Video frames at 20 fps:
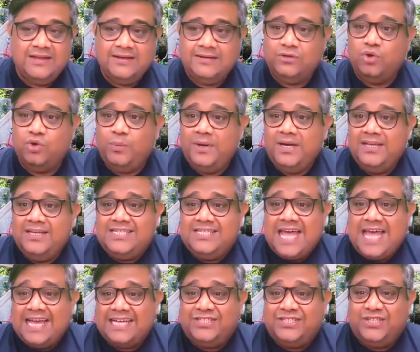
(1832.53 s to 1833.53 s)
nobody is
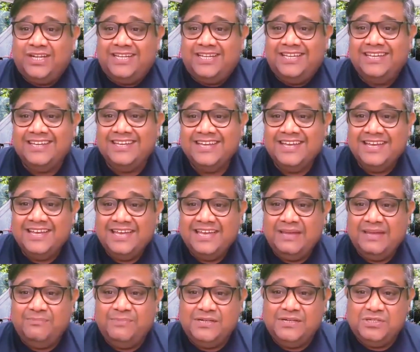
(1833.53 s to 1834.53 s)
actually
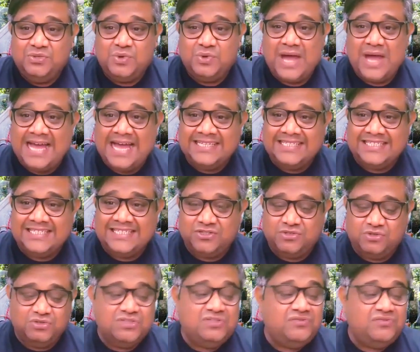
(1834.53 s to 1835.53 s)
able to access
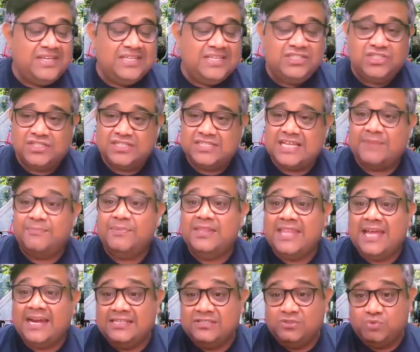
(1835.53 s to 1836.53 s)
those features. I mean,
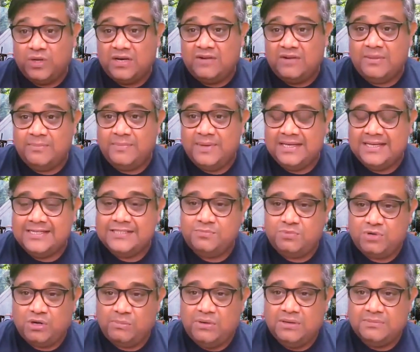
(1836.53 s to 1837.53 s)
that is one of the biggest
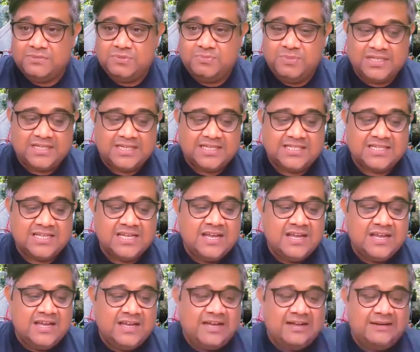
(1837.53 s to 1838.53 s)
problems, because
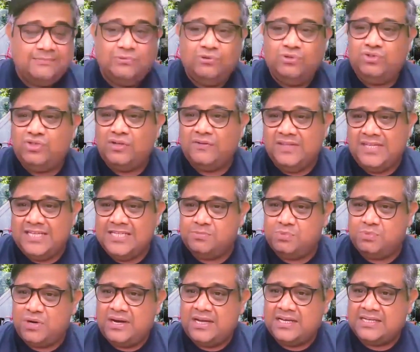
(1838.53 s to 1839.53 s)
most of these
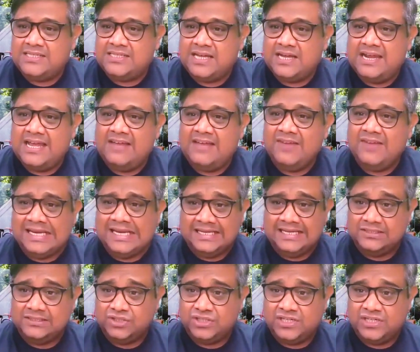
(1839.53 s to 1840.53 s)
products are heavily
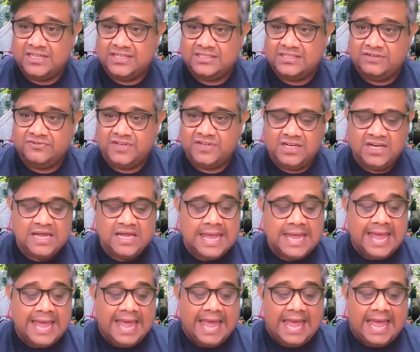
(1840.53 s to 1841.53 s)
engineering driven.
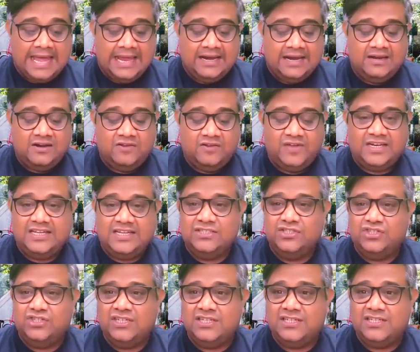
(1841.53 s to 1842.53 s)
And when
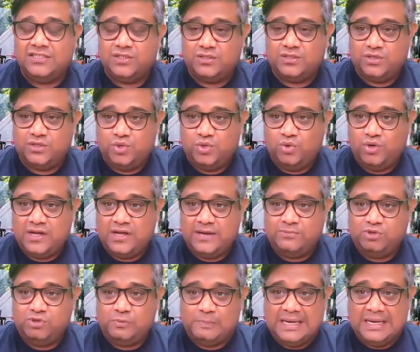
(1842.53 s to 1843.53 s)
engineers do
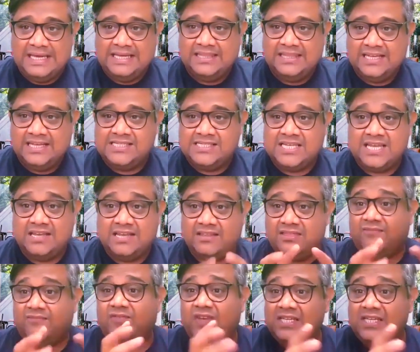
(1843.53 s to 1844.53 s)
come to play, they say
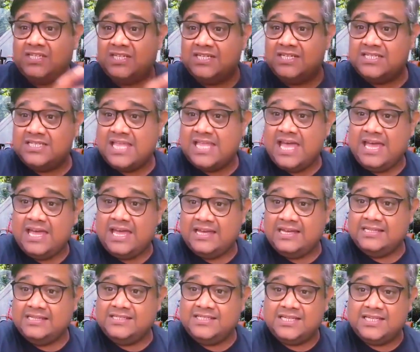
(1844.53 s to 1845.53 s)
the feature is there.
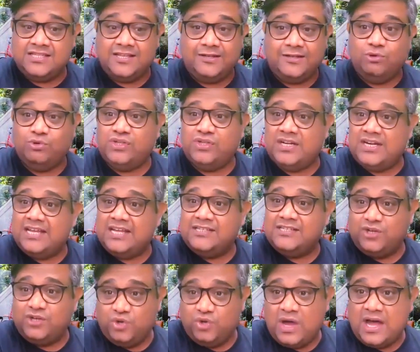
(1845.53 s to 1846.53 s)
It's just the user
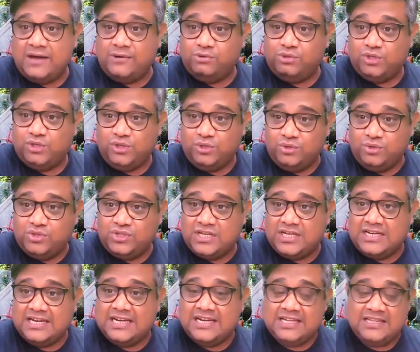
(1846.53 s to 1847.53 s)
doesn't know how to use
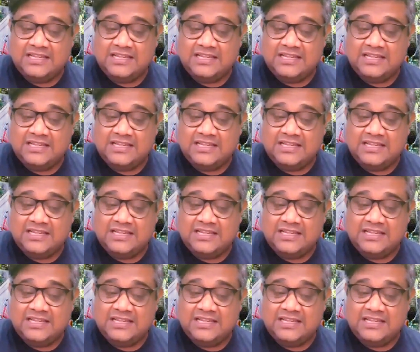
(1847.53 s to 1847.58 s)
it.